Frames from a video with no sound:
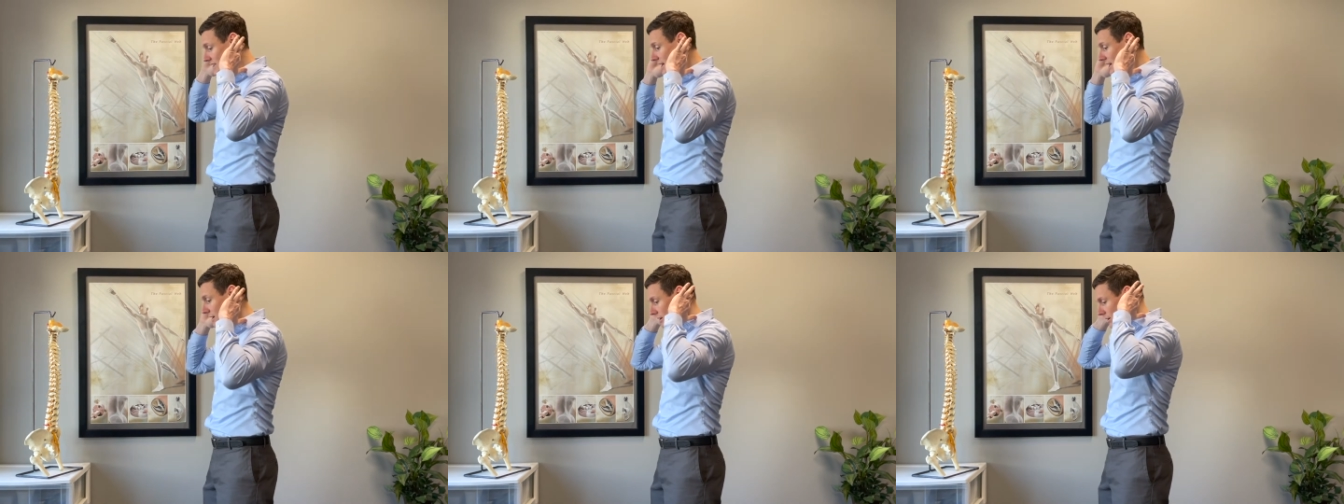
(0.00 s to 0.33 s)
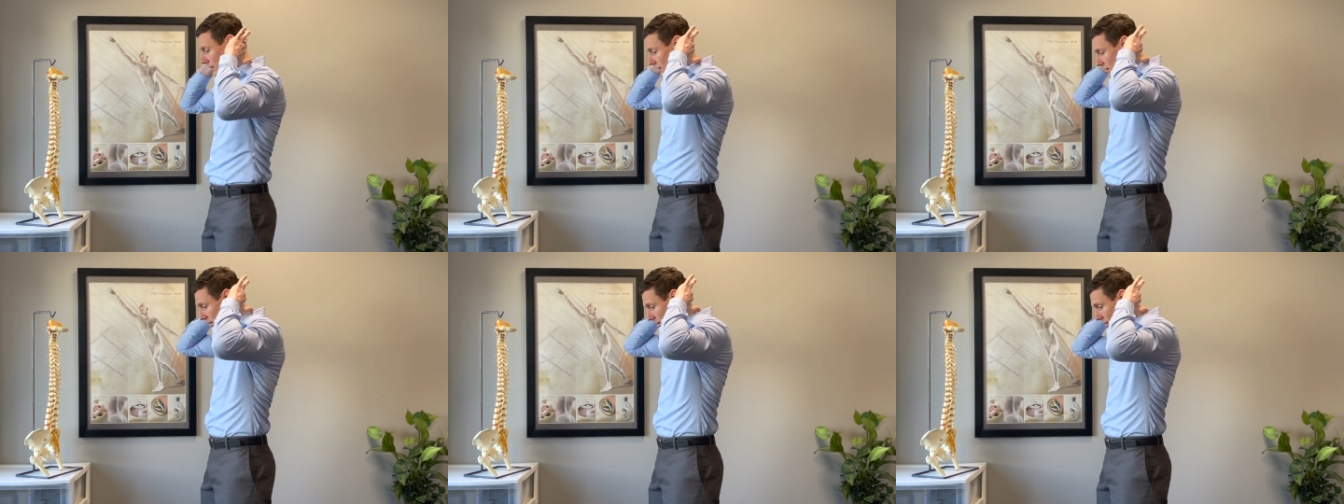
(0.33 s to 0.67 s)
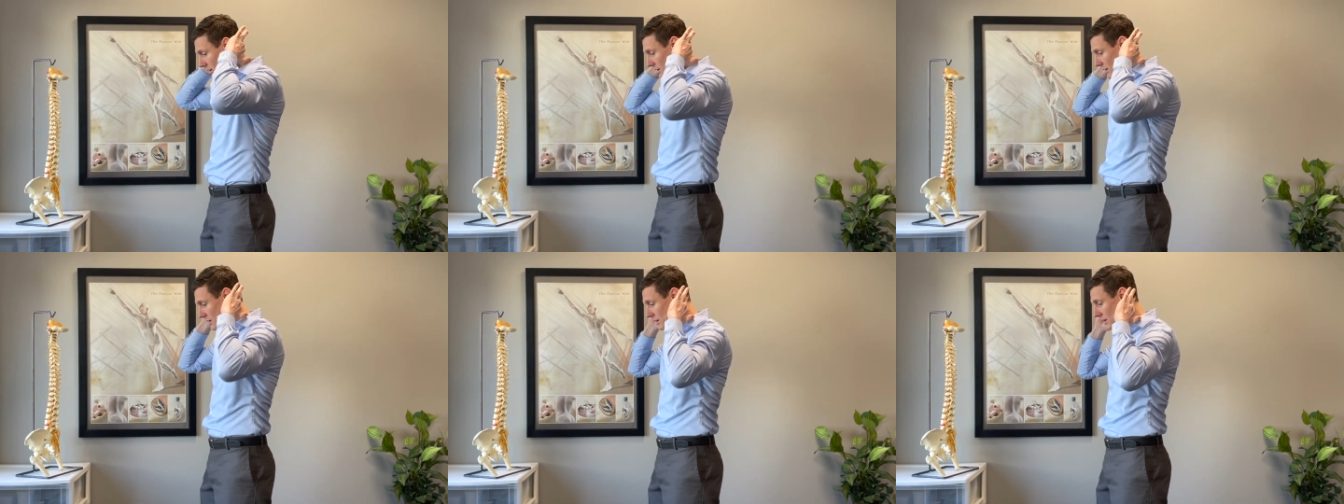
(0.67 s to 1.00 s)
here
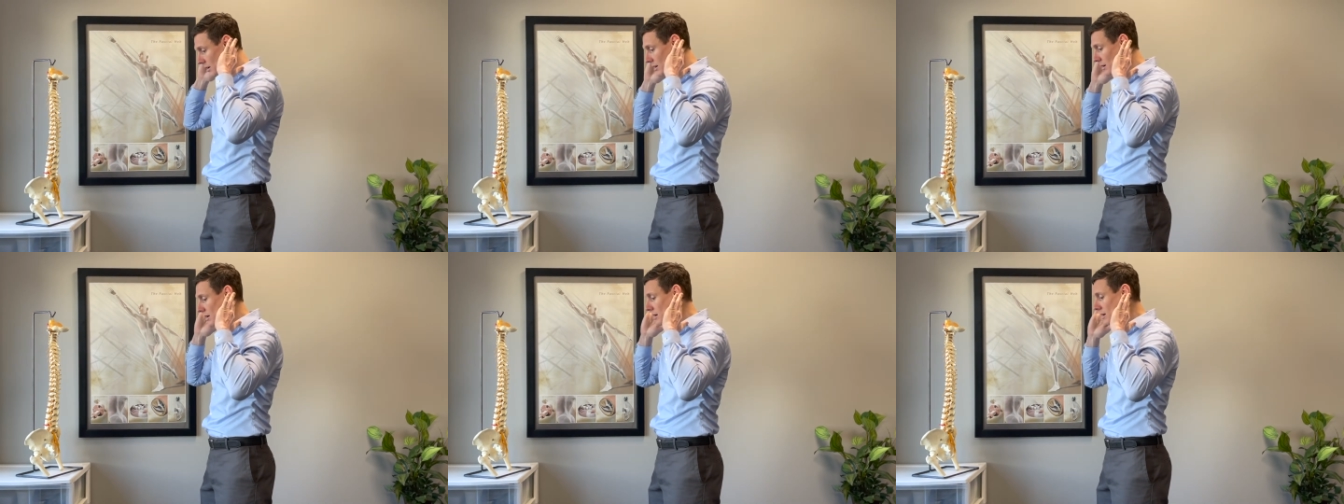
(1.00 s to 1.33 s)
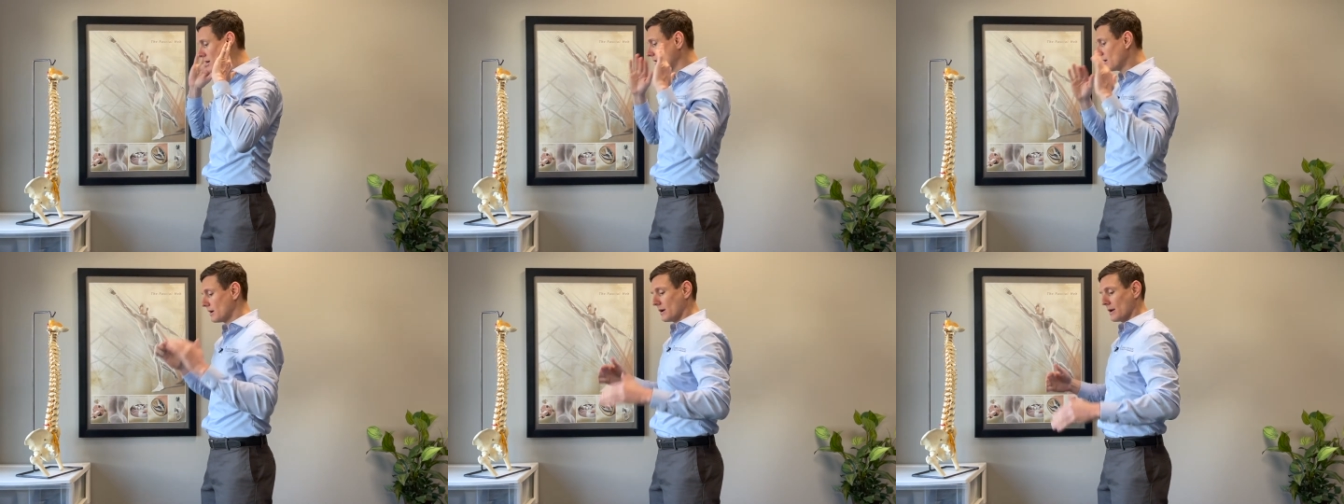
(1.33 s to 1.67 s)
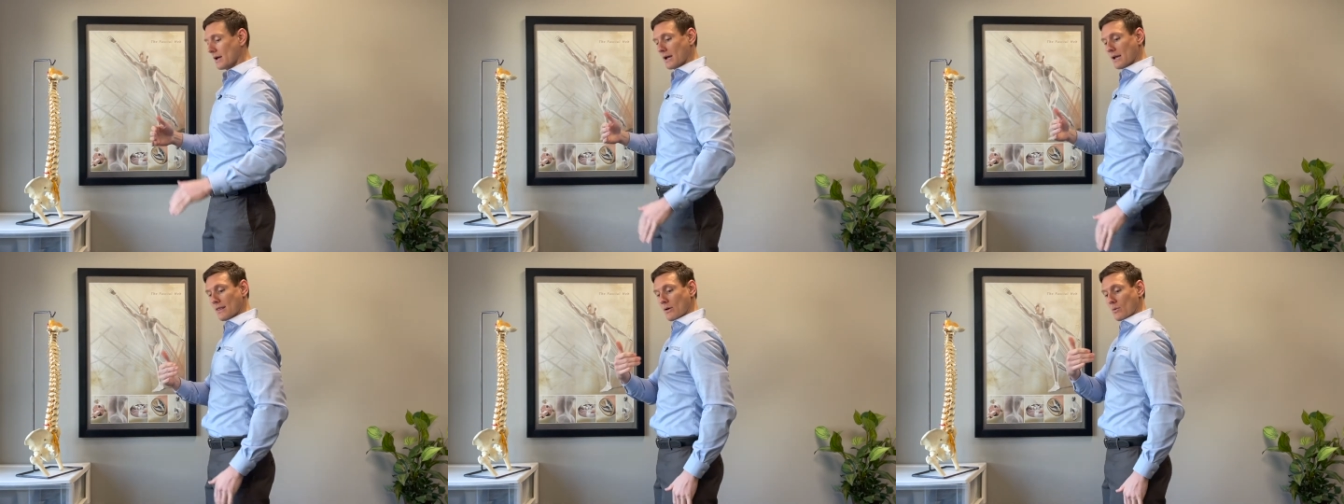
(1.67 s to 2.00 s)

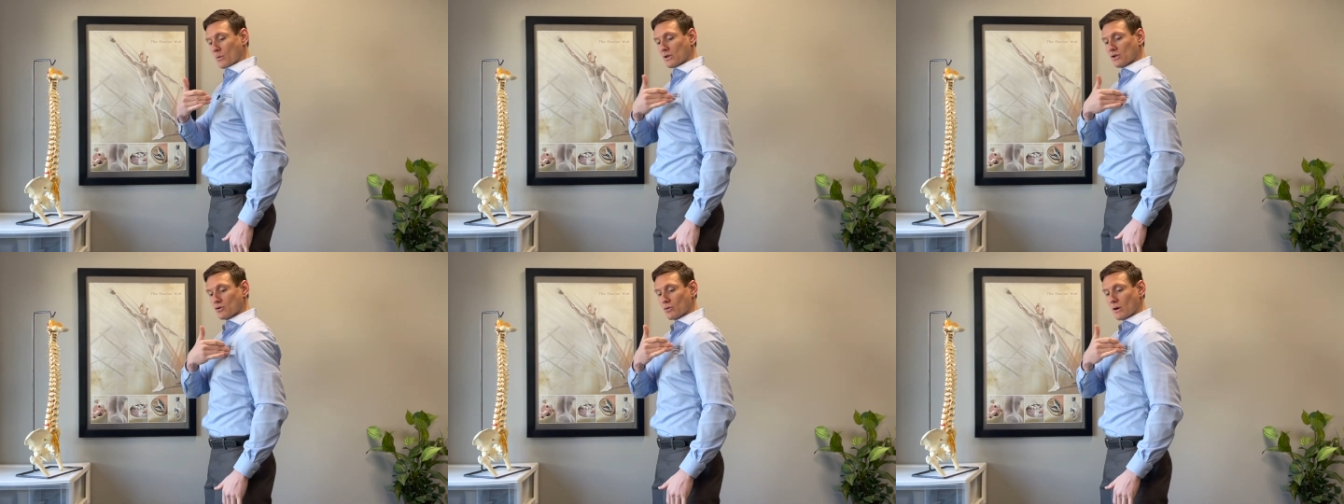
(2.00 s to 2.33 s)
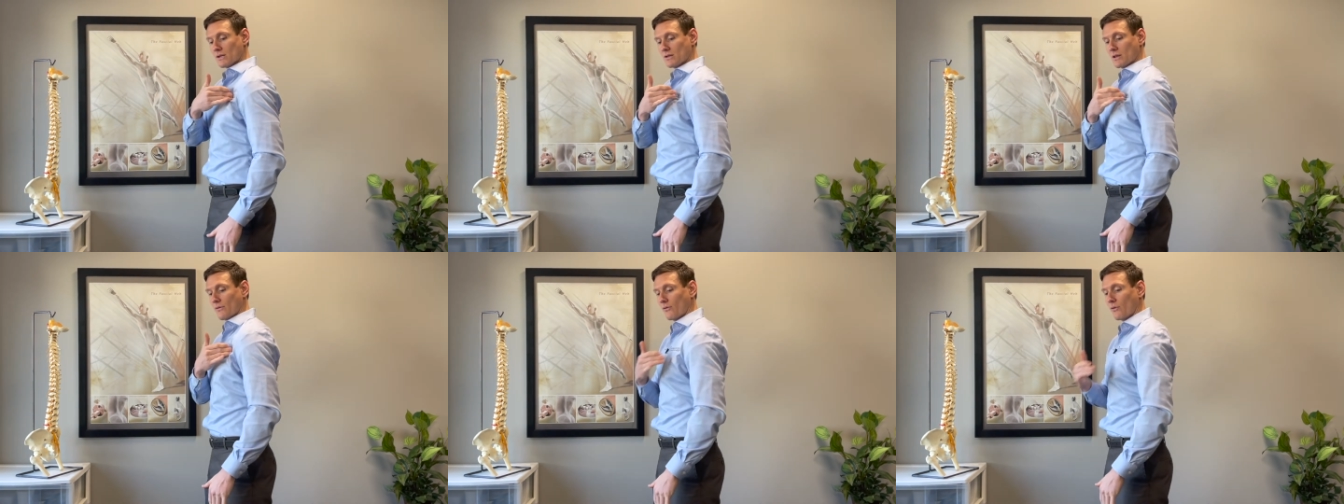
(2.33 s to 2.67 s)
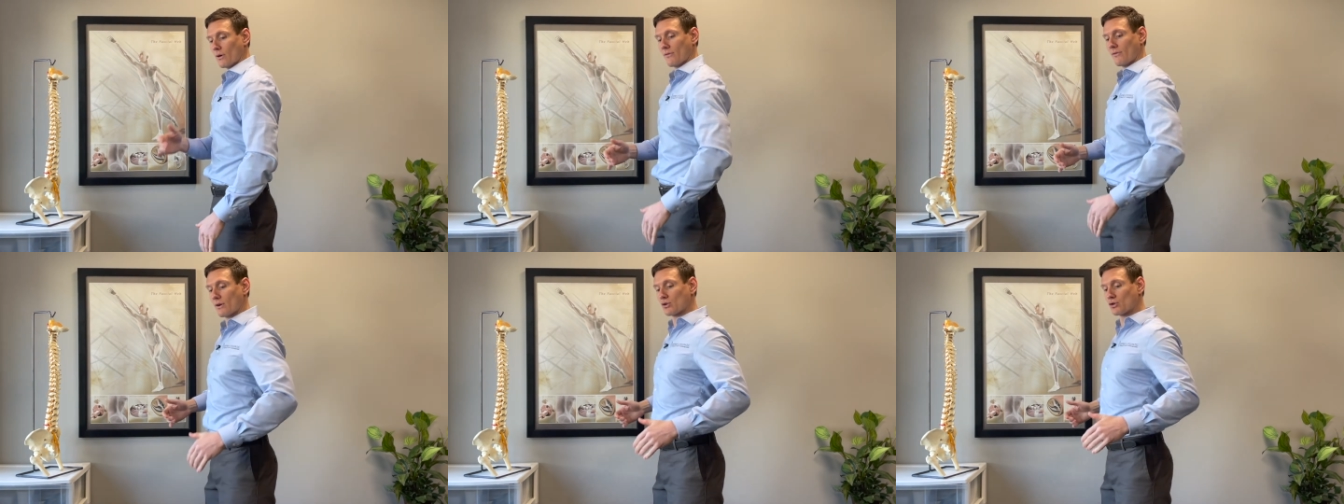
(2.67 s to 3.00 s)
and that would stretch the
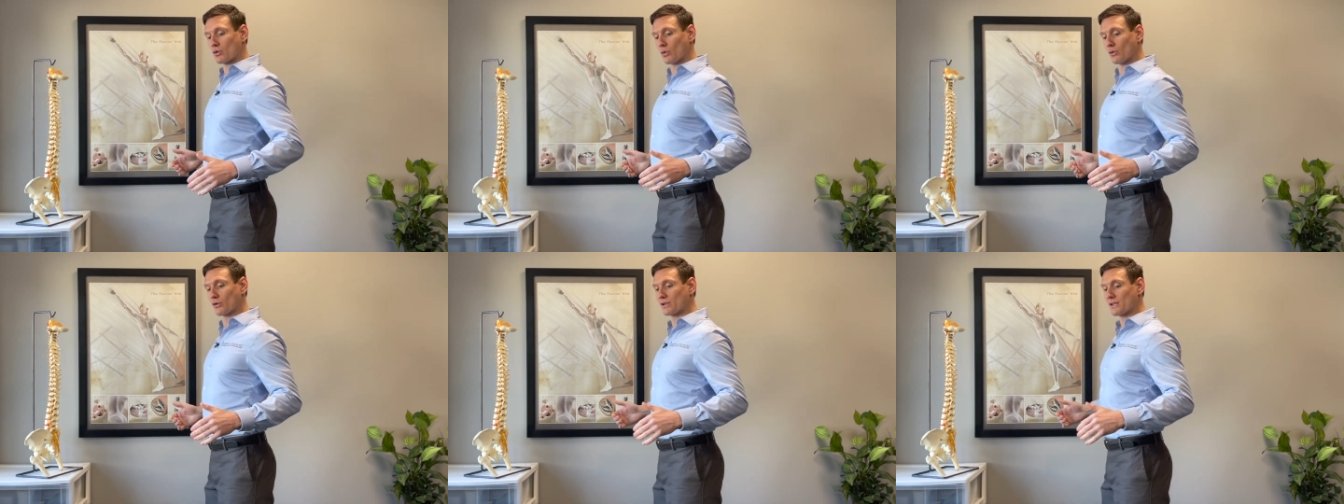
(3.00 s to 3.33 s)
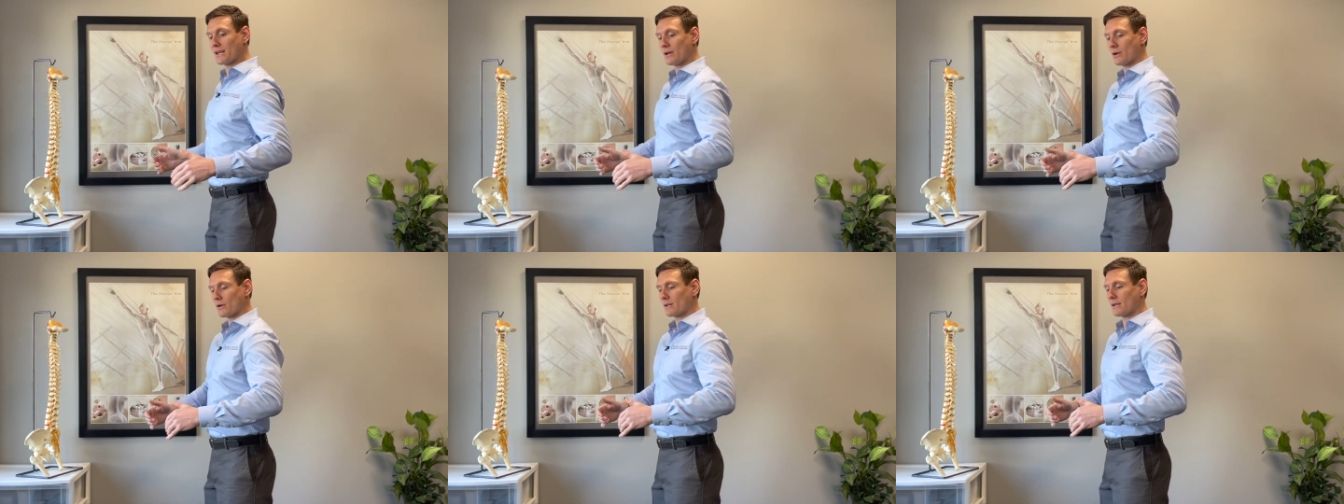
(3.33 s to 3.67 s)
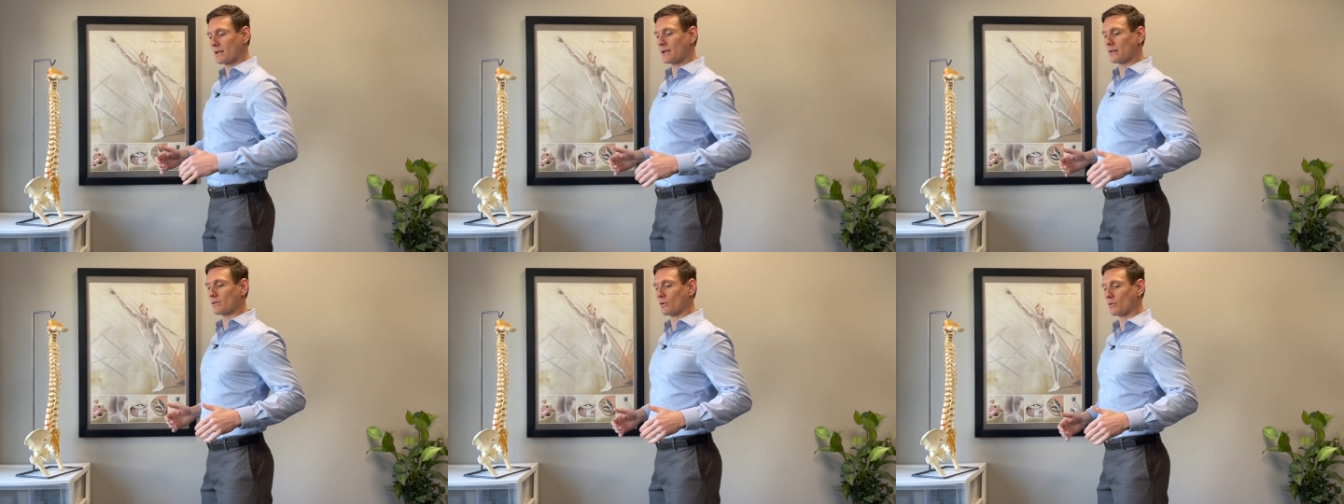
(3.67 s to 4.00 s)
front of our shoulders here to
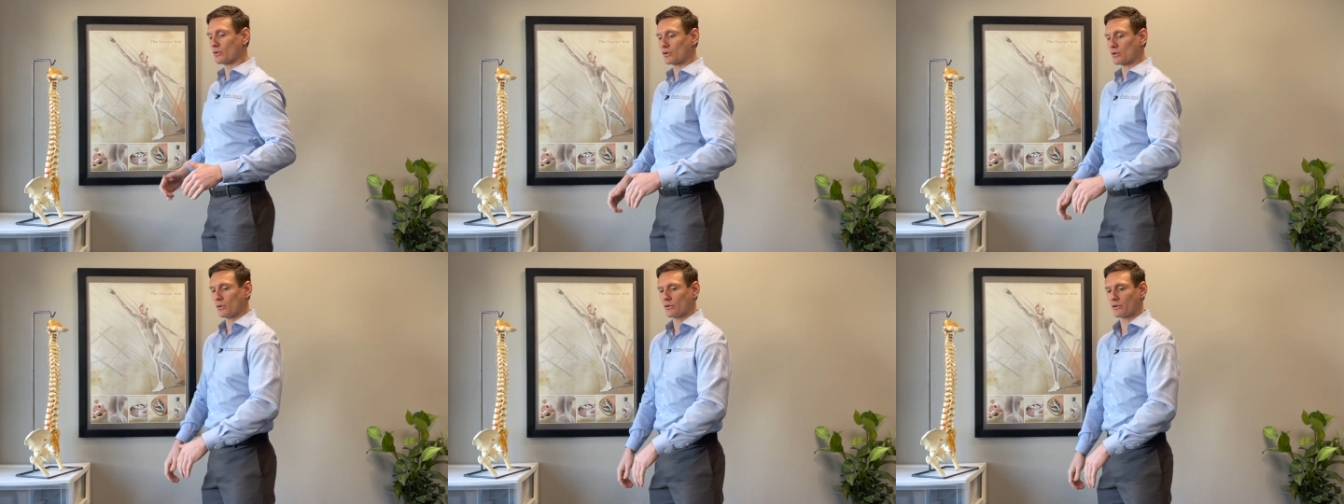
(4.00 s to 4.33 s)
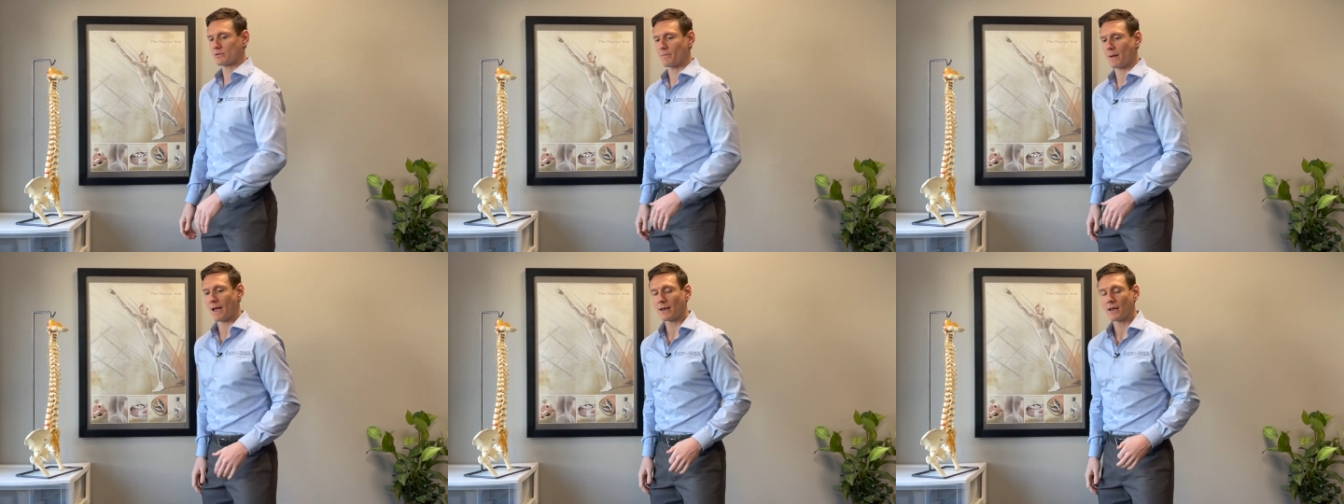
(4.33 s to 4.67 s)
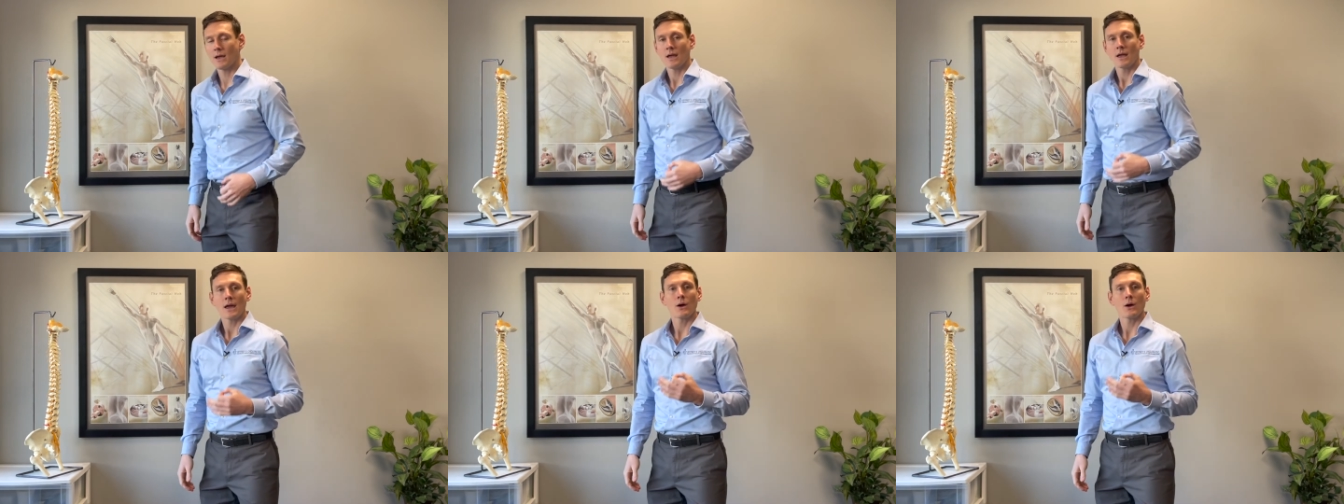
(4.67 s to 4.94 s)
get those shoulders back.